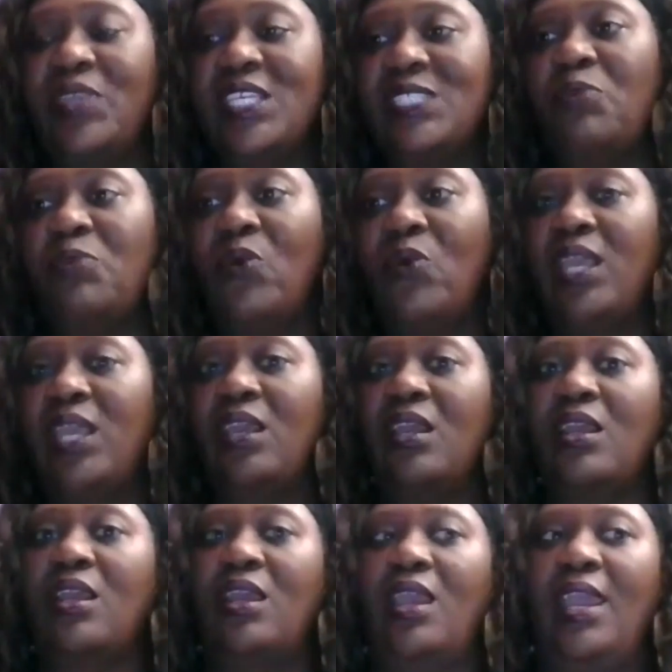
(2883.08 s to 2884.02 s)
point,
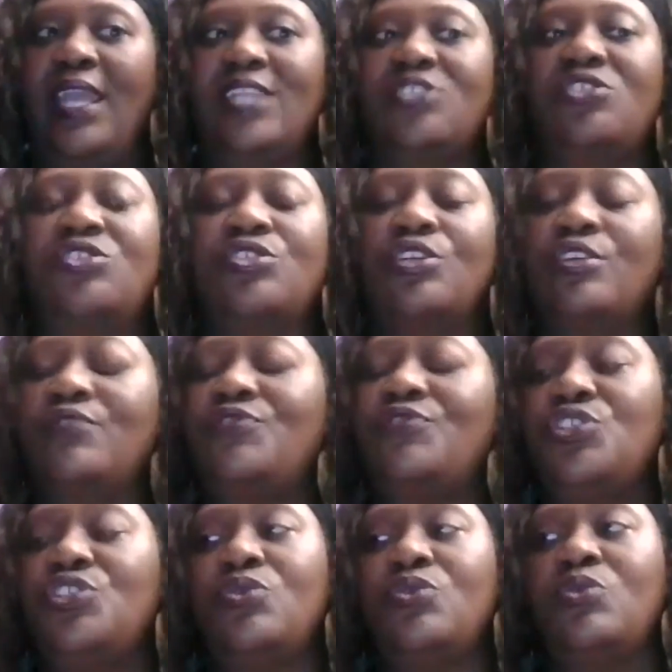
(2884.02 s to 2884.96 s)
it serves
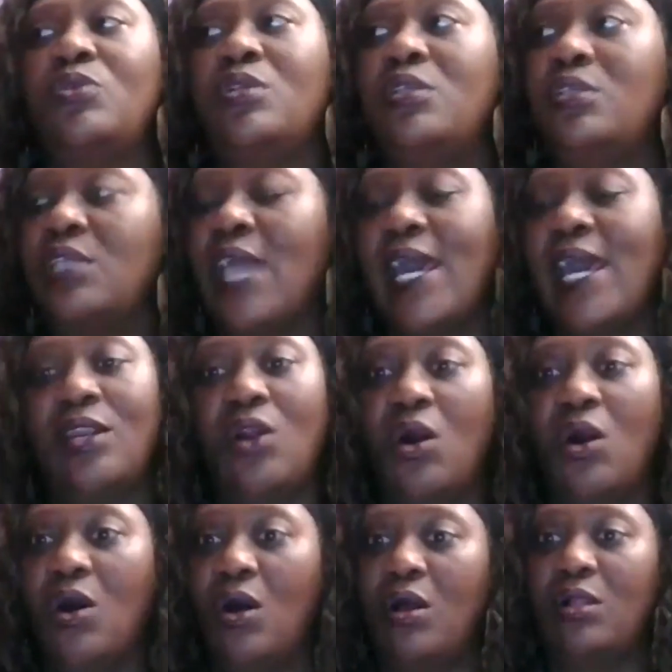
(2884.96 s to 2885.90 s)
you not at
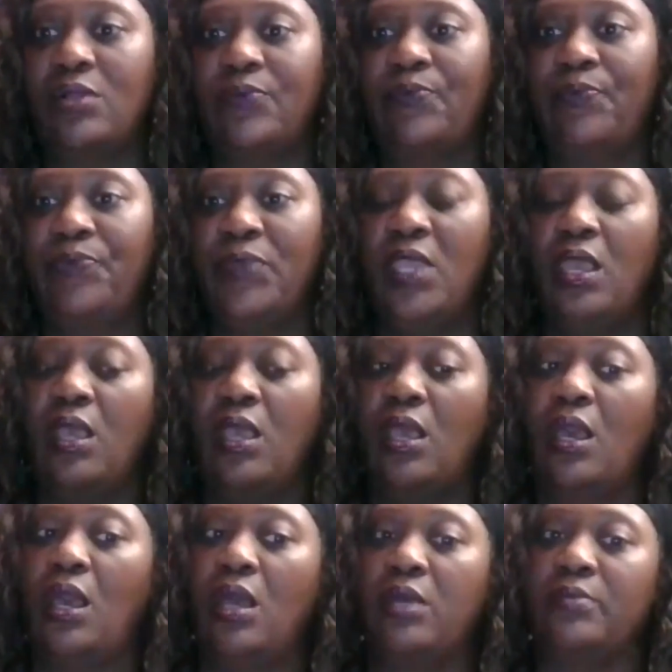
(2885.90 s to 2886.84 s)
all.
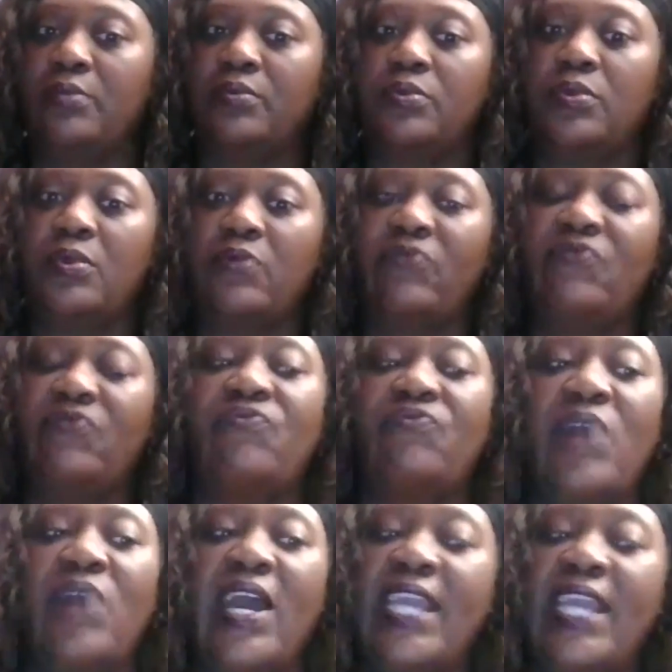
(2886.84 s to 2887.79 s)

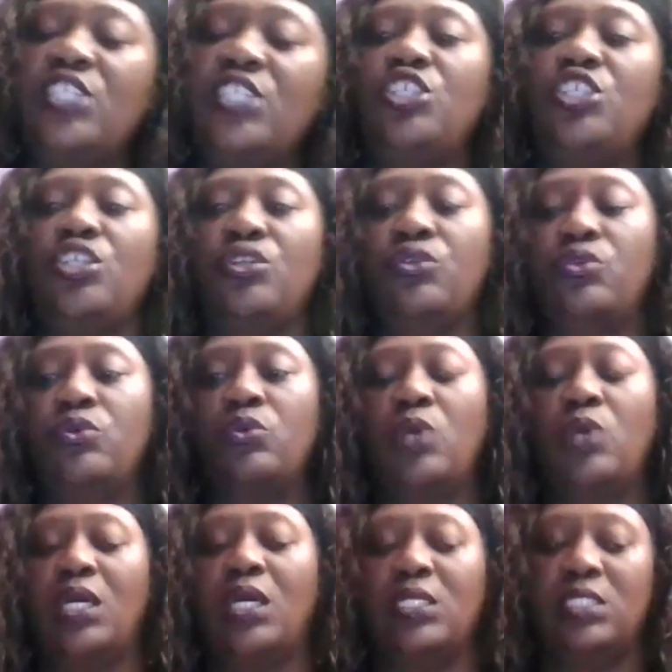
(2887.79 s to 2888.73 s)
Find
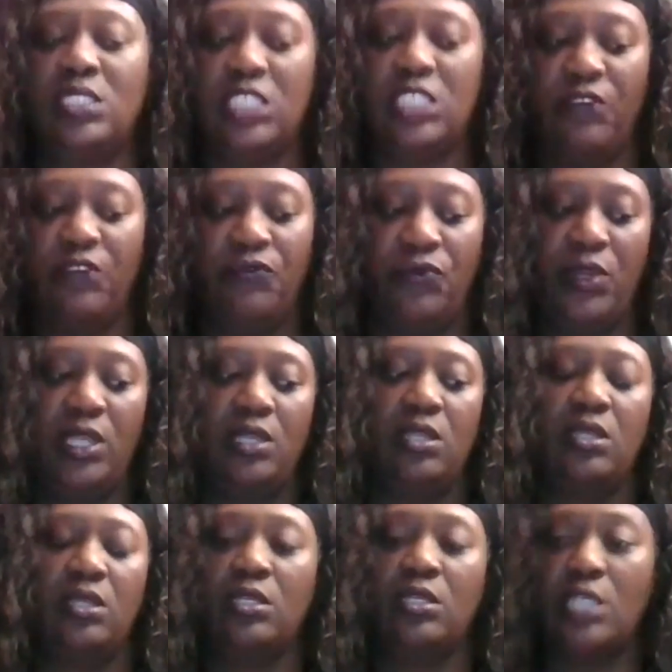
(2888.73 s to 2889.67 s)
you a different
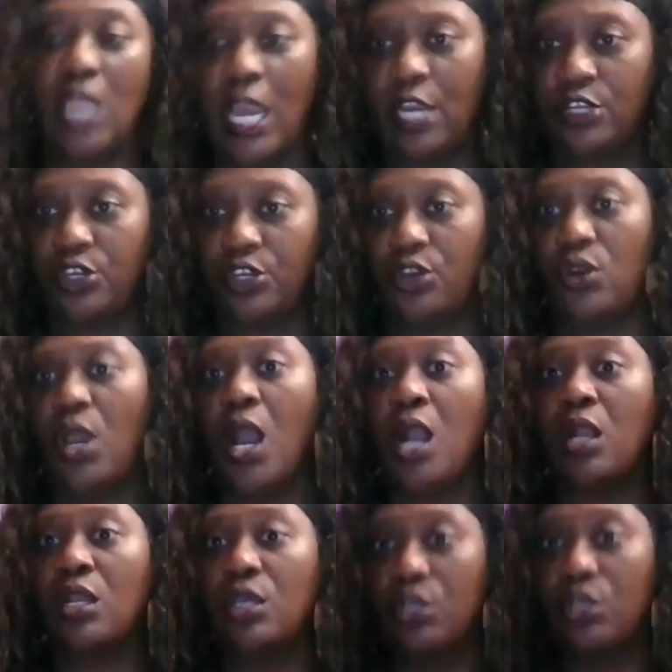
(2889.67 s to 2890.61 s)
doctor,
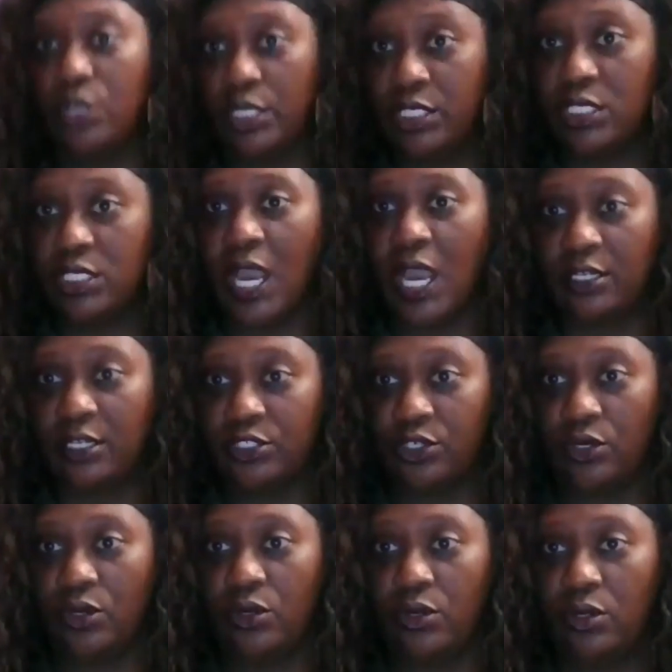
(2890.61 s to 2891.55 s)
a good
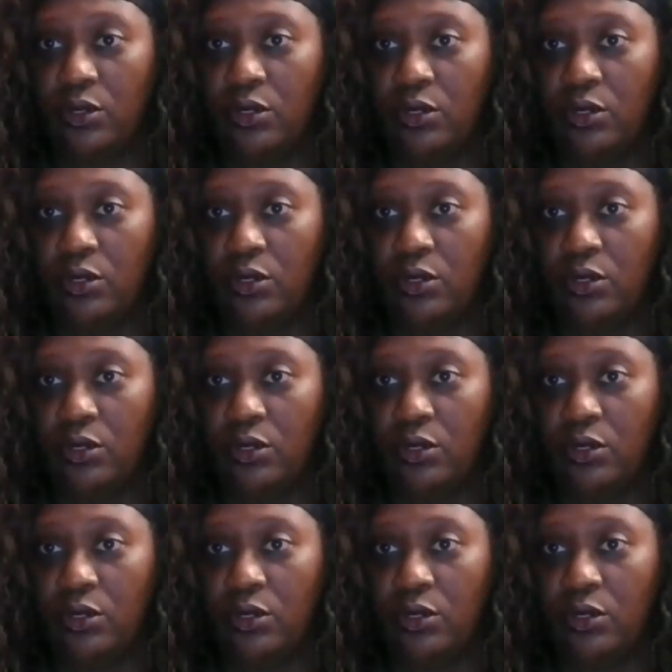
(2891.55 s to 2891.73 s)
doctor